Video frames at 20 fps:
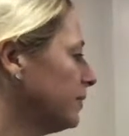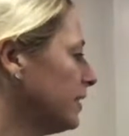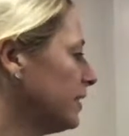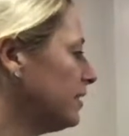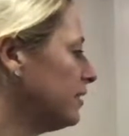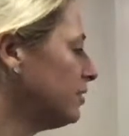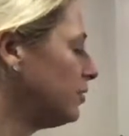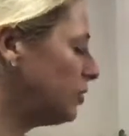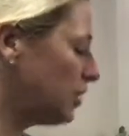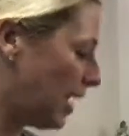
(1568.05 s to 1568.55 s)

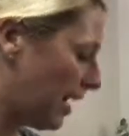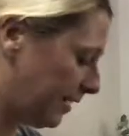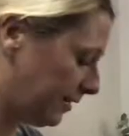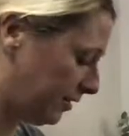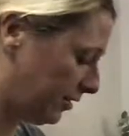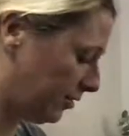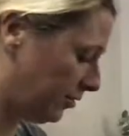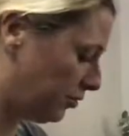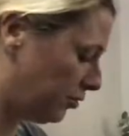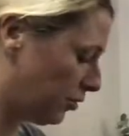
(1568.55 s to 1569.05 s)
This is
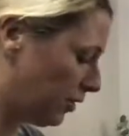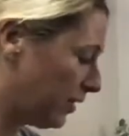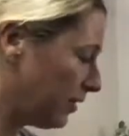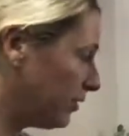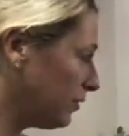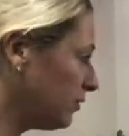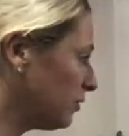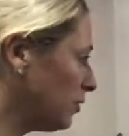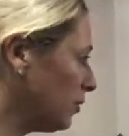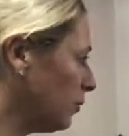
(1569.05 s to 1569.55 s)
Jackson's story
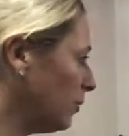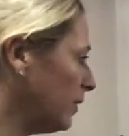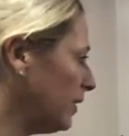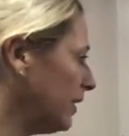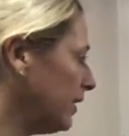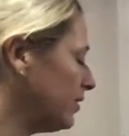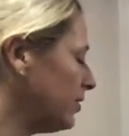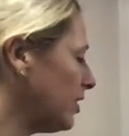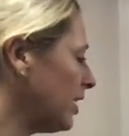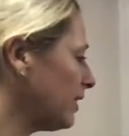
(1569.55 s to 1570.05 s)
though, so we'll
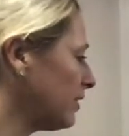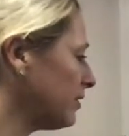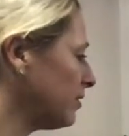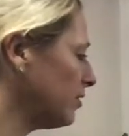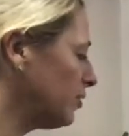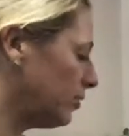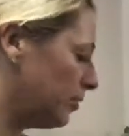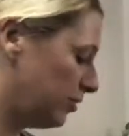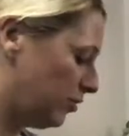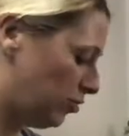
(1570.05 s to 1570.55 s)
let Jackson
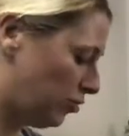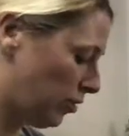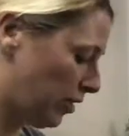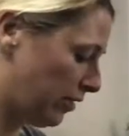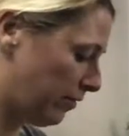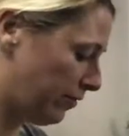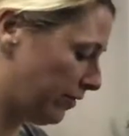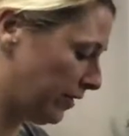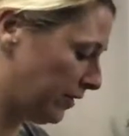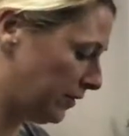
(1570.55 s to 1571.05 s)
do his
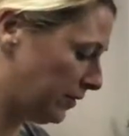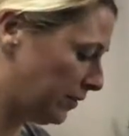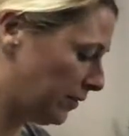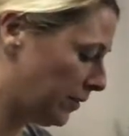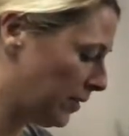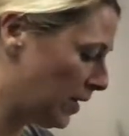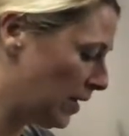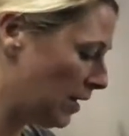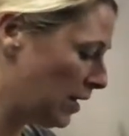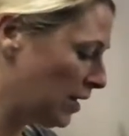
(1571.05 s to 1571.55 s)
story first.
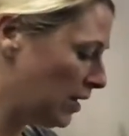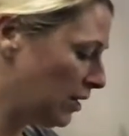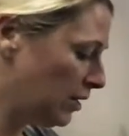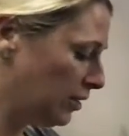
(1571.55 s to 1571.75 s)
Yes.